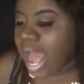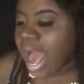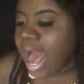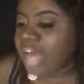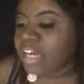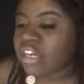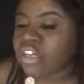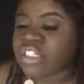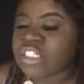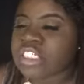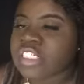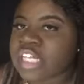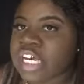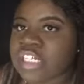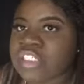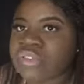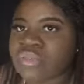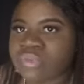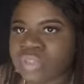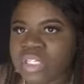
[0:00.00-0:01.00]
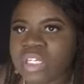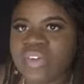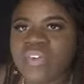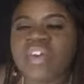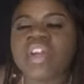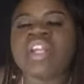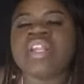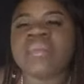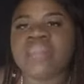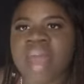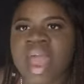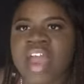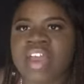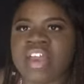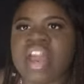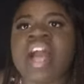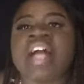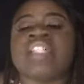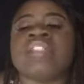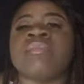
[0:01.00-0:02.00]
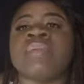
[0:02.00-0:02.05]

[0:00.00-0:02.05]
I know this sounds really, really bad, you guys,